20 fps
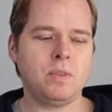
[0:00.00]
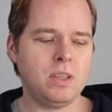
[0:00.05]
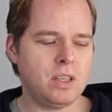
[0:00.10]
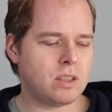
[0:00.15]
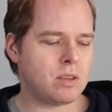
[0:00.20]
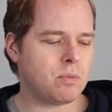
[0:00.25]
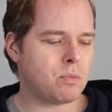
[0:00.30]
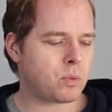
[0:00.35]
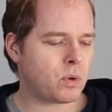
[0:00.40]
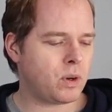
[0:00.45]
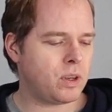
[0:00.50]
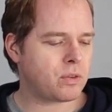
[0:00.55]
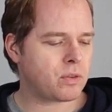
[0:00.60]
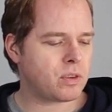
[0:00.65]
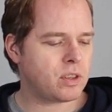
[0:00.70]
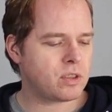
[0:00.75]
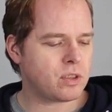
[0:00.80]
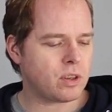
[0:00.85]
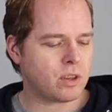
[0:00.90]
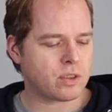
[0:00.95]
decent print
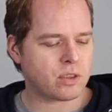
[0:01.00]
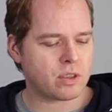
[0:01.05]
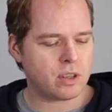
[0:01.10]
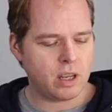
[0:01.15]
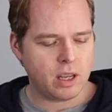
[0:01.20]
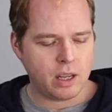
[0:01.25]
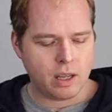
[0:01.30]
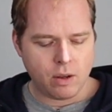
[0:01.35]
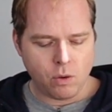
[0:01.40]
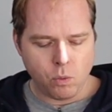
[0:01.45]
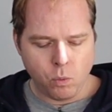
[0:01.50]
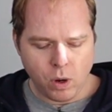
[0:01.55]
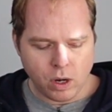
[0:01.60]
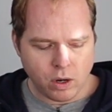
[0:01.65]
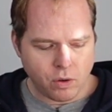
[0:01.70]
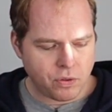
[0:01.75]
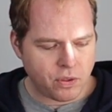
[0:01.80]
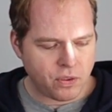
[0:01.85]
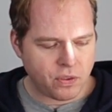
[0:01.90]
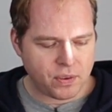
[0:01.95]
results.
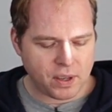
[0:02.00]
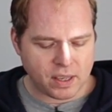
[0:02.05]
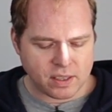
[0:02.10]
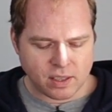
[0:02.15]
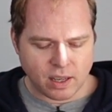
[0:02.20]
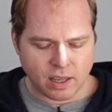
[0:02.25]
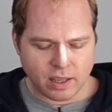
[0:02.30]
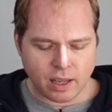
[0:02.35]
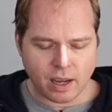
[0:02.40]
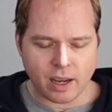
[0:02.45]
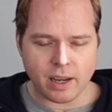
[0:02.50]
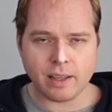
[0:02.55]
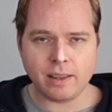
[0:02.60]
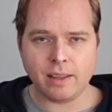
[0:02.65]
One of the things that I